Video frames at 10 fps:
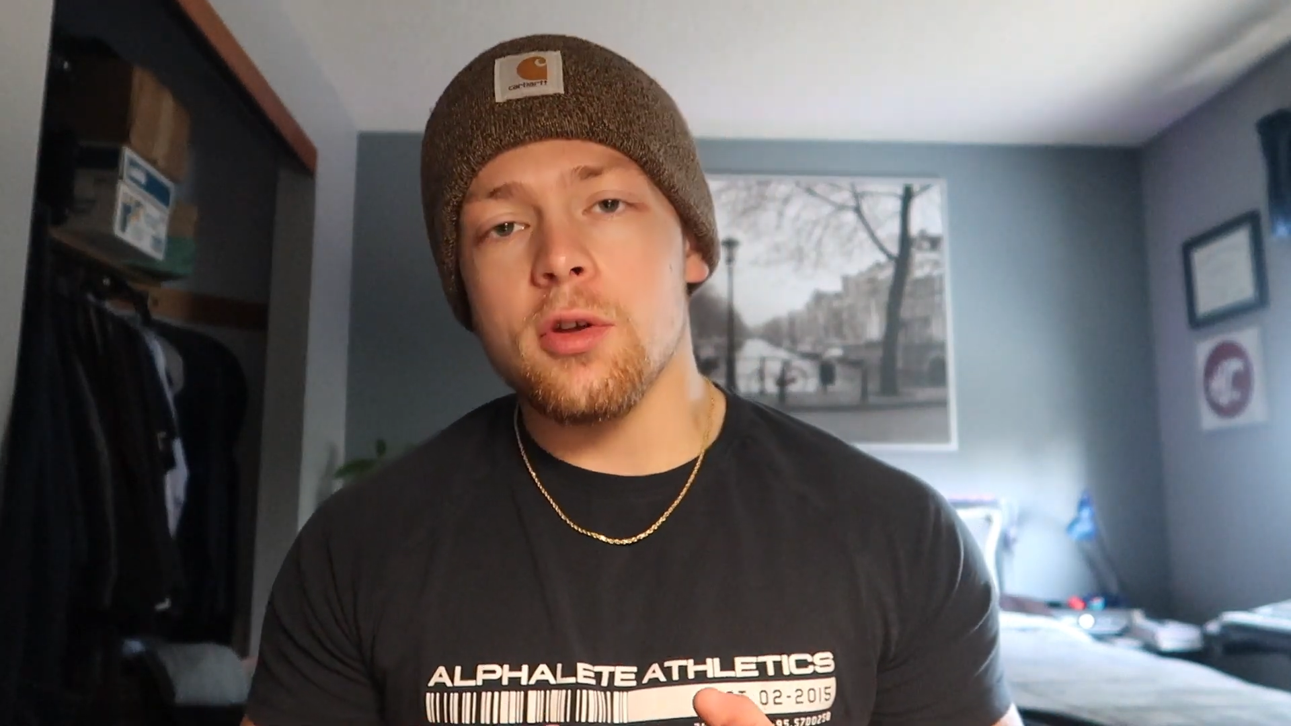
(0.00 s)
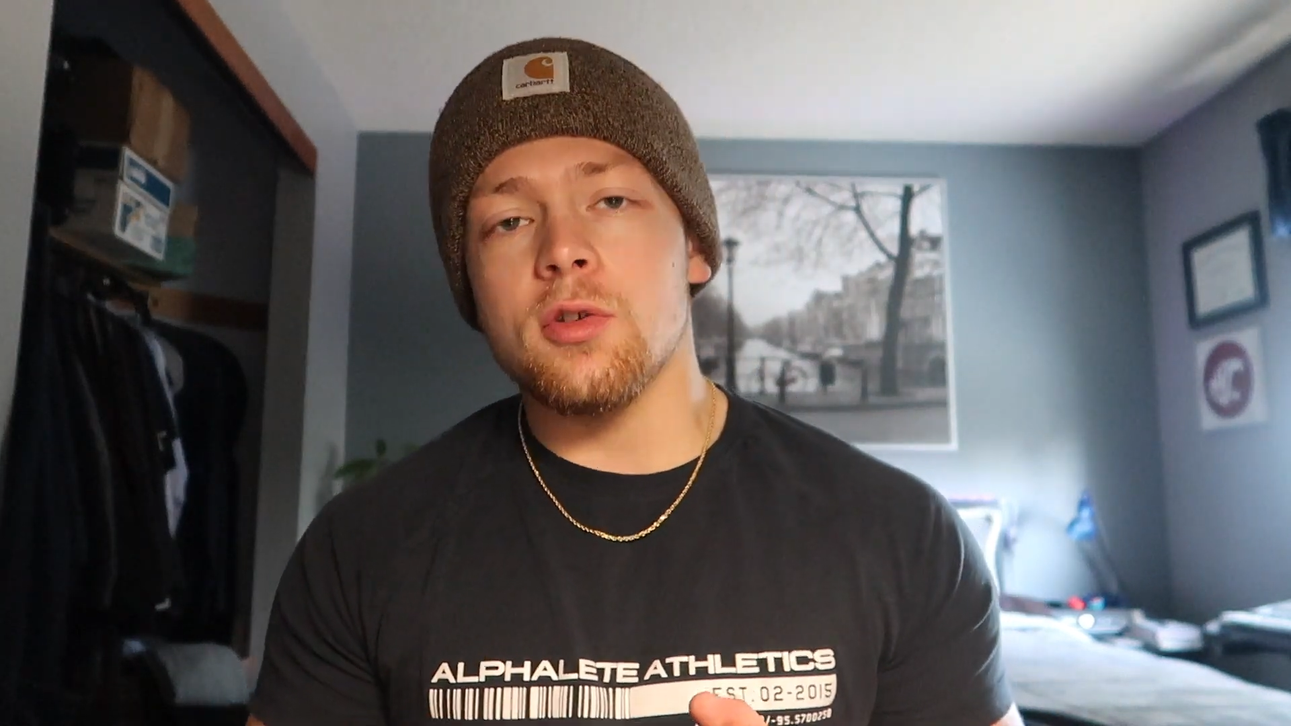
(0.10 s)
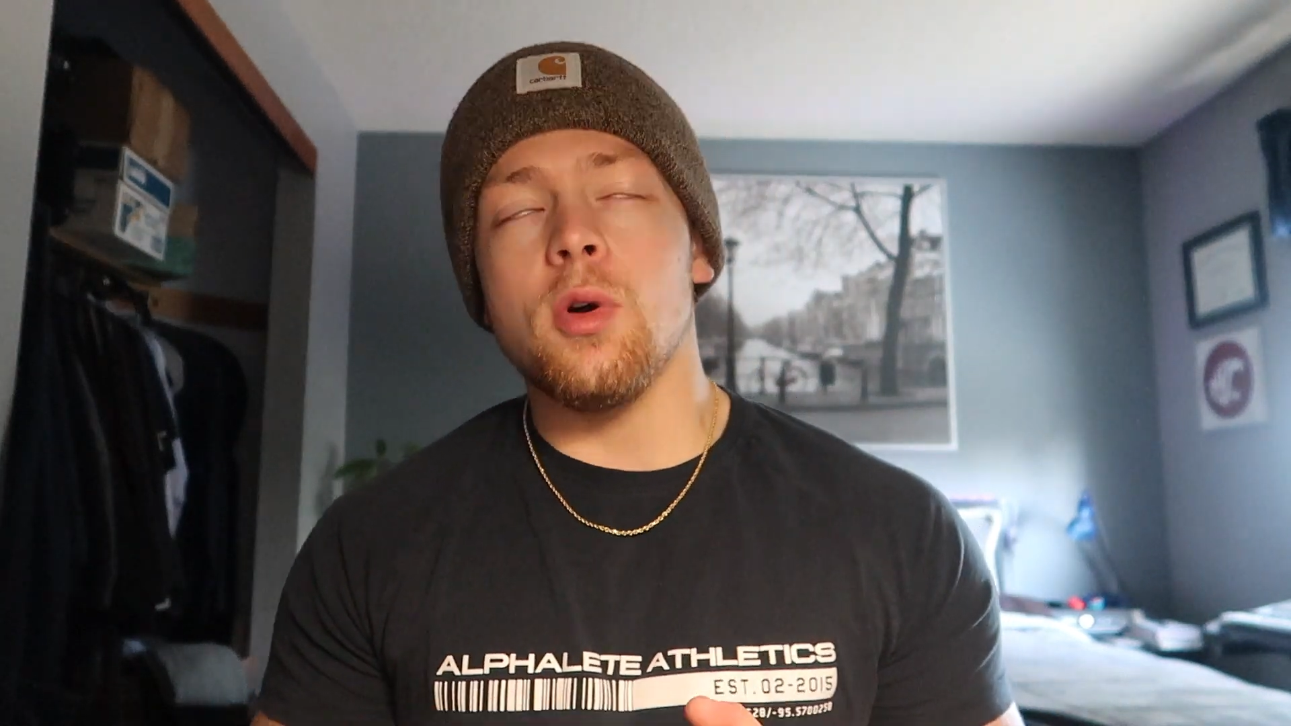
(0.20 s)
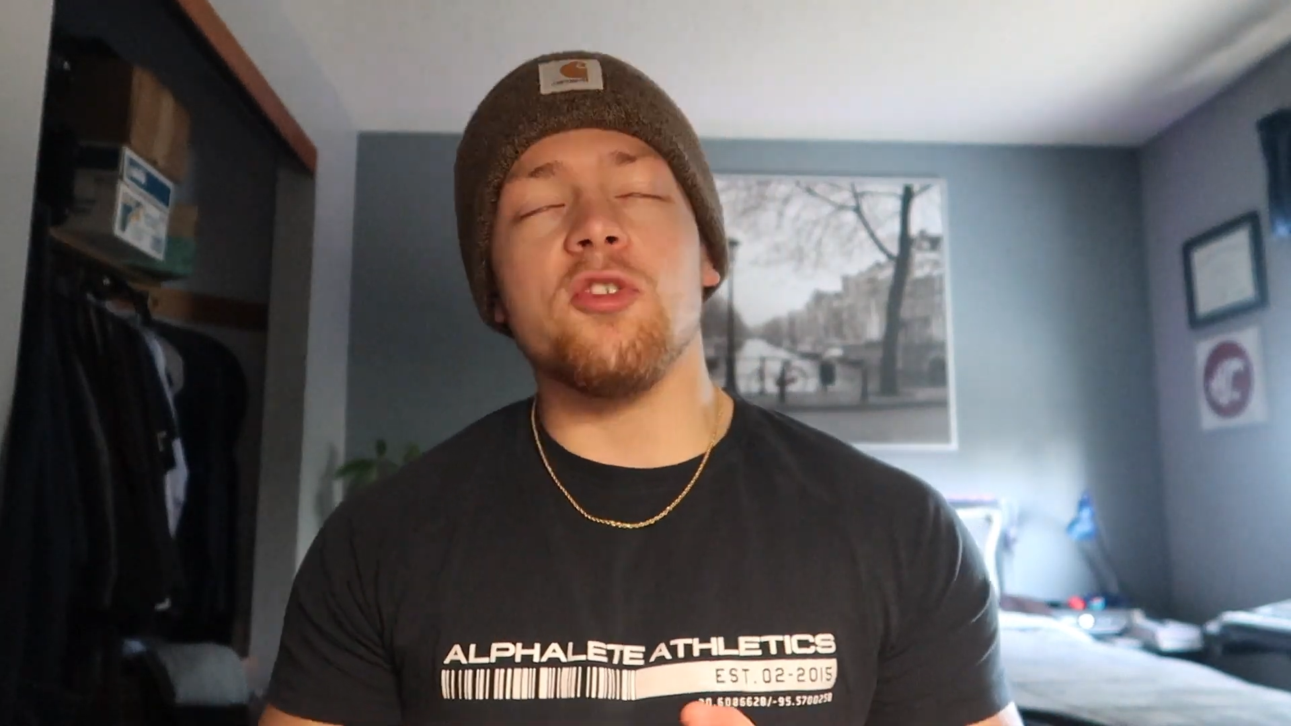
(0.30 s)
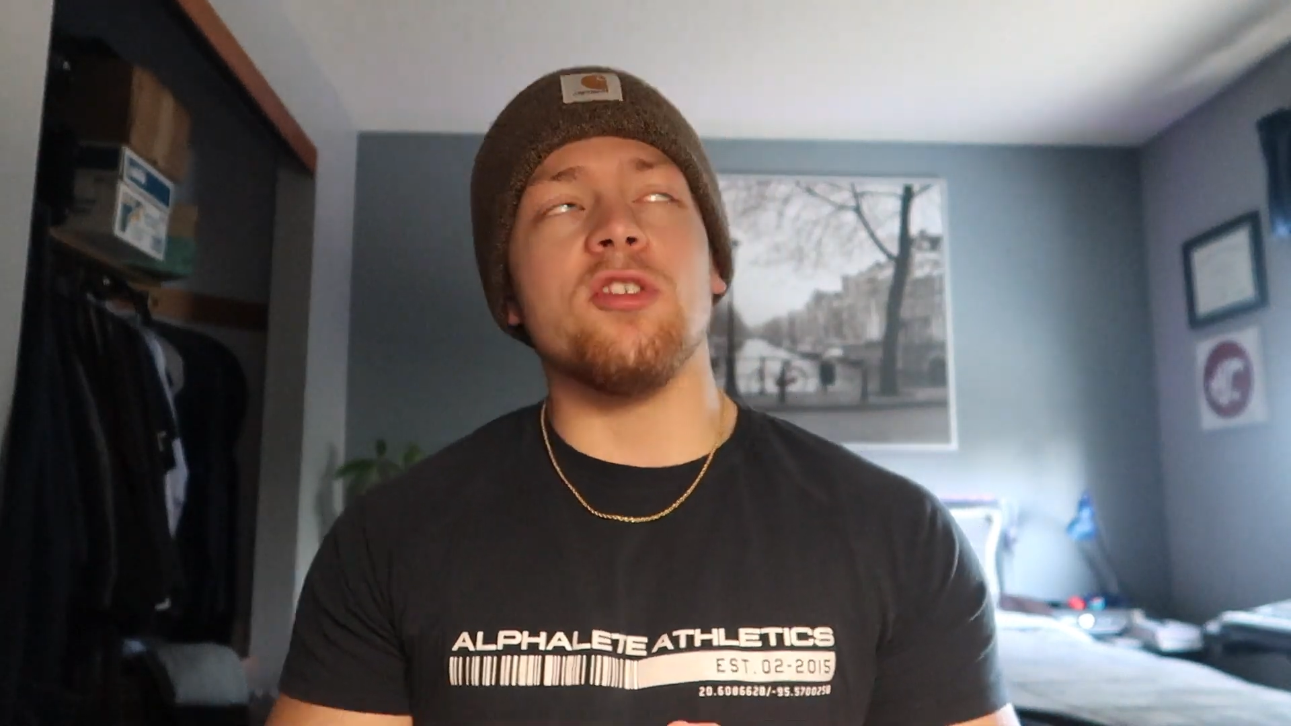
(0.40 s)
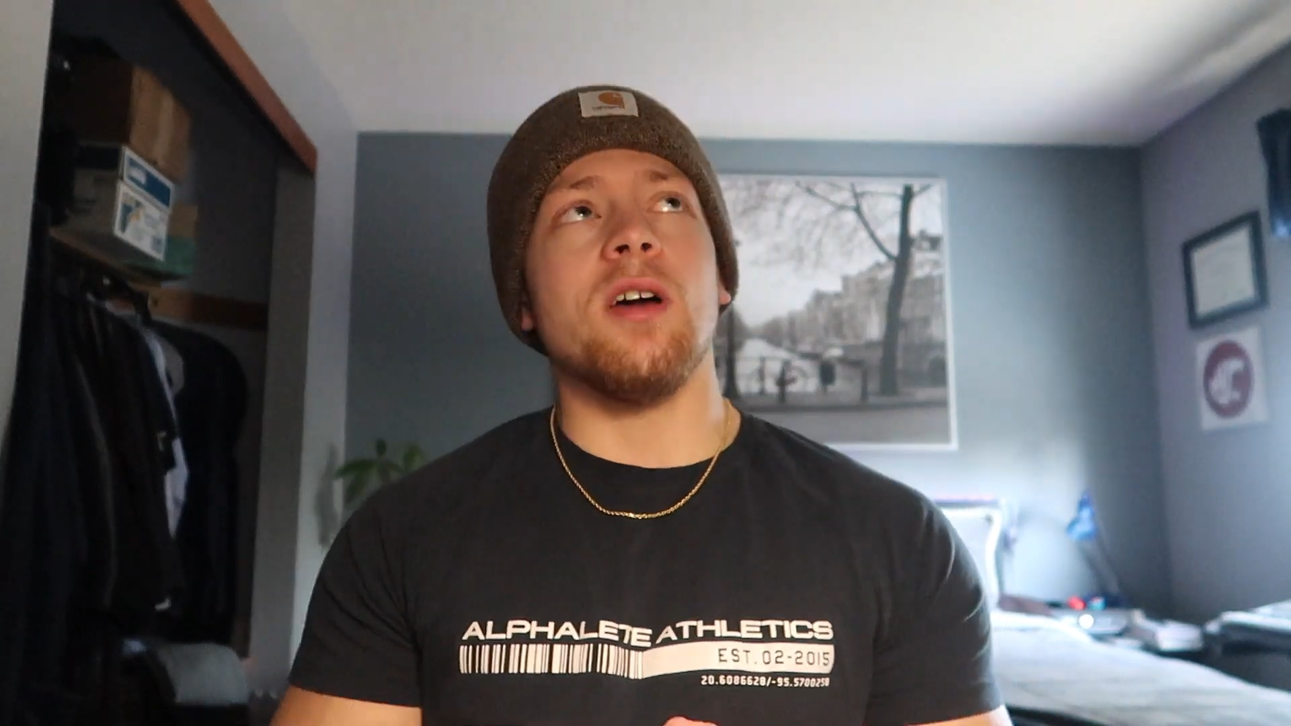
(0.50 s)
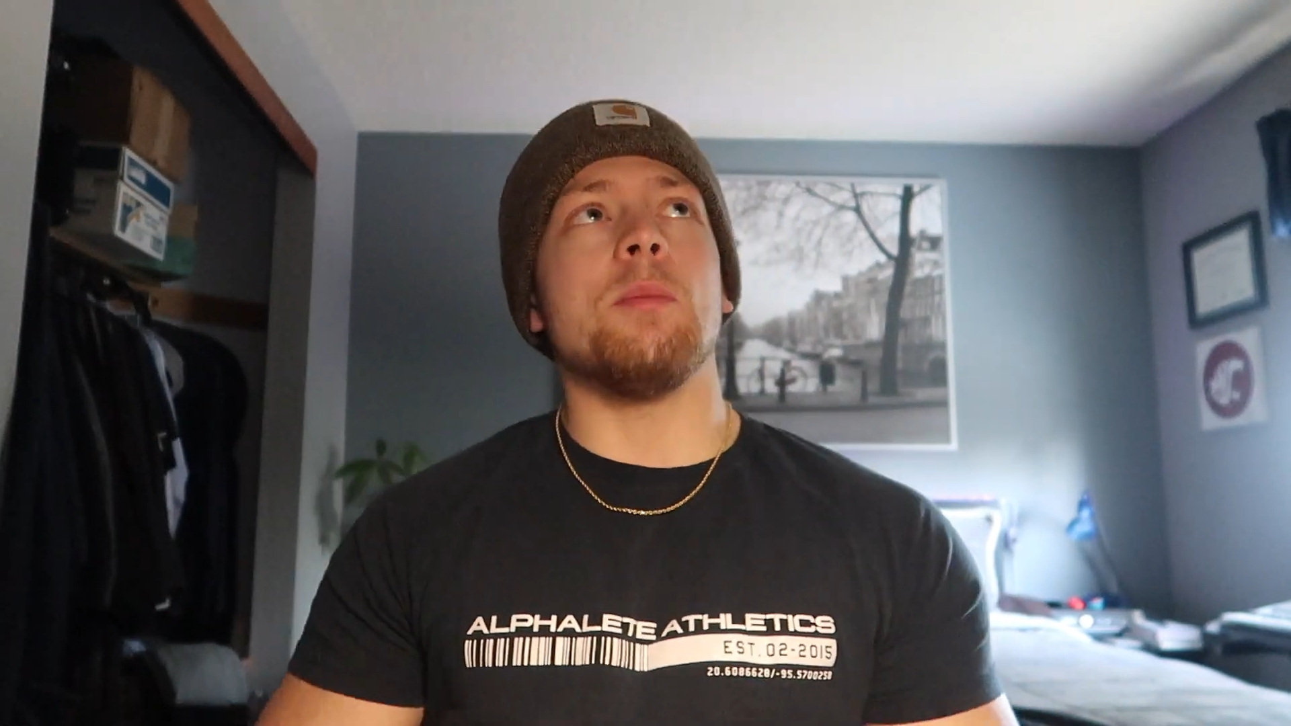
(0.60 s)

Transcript: good question.